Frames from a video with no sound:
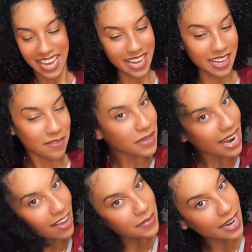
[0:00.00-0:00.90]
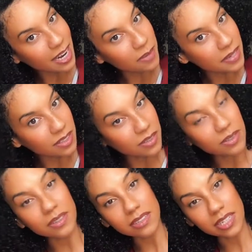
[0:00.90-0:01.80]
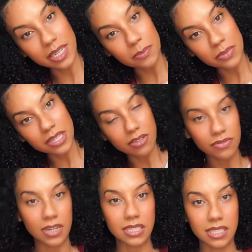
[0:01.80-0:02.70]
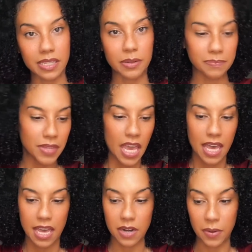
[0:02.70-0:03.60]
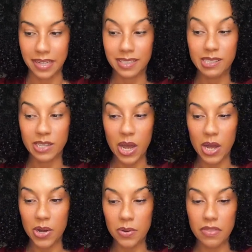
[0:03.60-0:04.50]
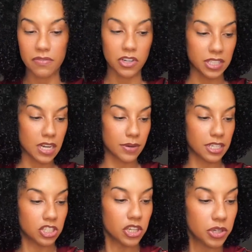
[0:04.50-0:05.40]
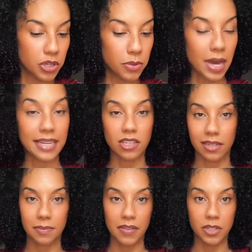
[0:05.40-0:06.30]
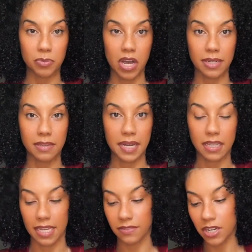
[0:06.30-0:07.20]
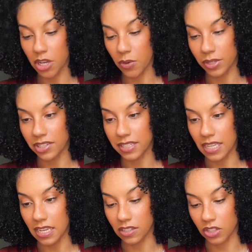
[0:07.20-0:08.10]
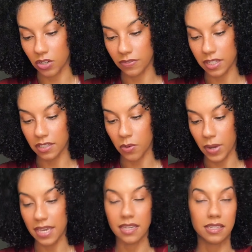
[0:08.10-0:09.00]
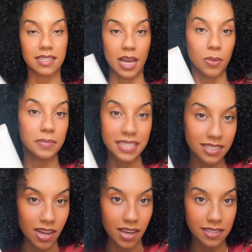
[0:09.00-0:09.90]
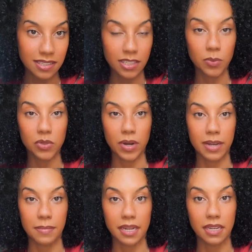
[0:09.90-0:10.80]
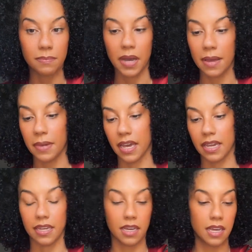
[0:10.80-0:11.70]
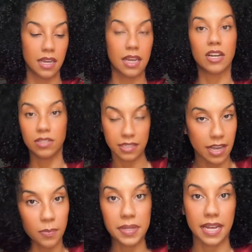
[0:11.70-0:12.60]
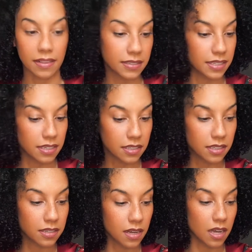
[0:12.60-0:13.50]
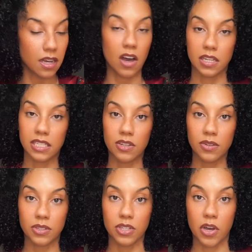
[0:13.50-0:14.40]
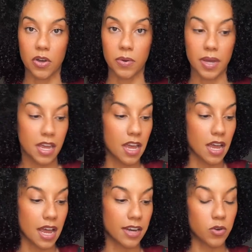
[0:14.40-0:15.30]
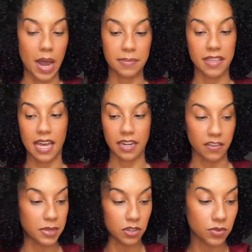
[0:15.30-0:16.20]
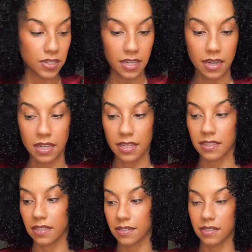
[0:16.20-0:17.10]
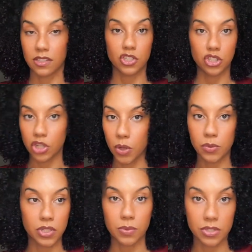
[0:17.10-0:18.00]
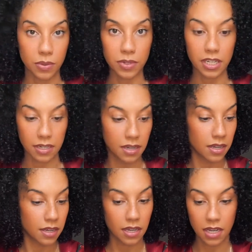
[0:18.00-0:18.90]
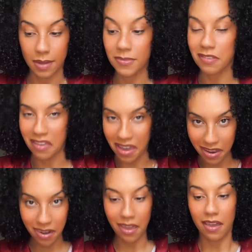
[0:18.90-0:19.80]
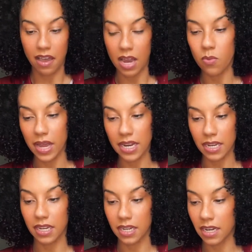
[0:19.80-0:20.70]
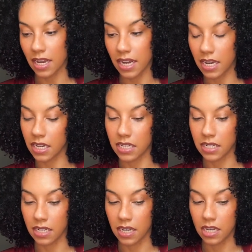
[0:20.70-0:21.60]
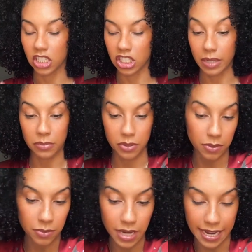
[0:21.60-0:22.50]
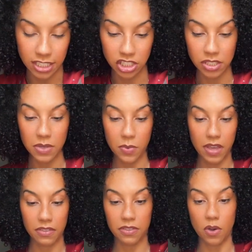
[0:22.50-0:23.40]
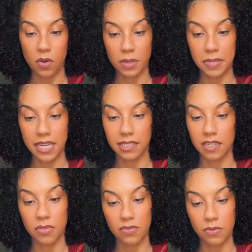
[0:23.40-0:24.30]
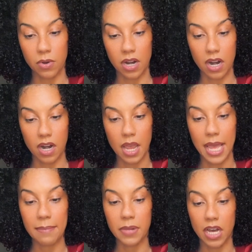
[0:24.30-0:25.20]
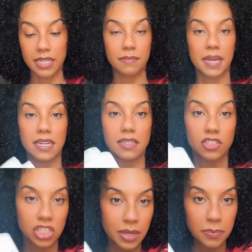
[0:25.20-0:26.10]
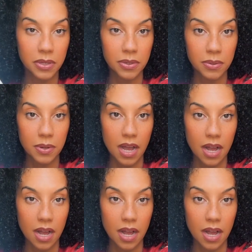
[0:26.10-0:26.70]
but I have my hair up in a little clip in the front. So anyway, so the first thing I wanted to show you, I talked about this product in my last video, which is the Surface Awaken Scalp Detox. This was recommended by my hair and scalp analysis consult. So I grabbed that and I've been using it, and this is so good. Then I went in and shampooed actually with Olaplex number 4 Bond Maintenance Shampoo.